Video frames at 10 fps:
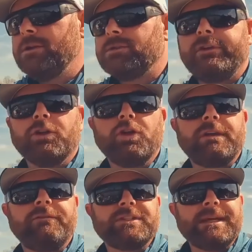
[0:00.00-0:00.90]
So if you're
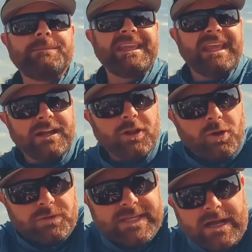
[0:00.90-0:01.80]
looking for something in a
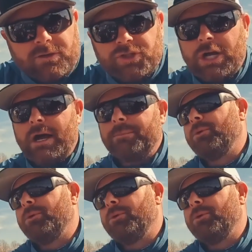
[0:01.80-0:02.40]
local tackle shop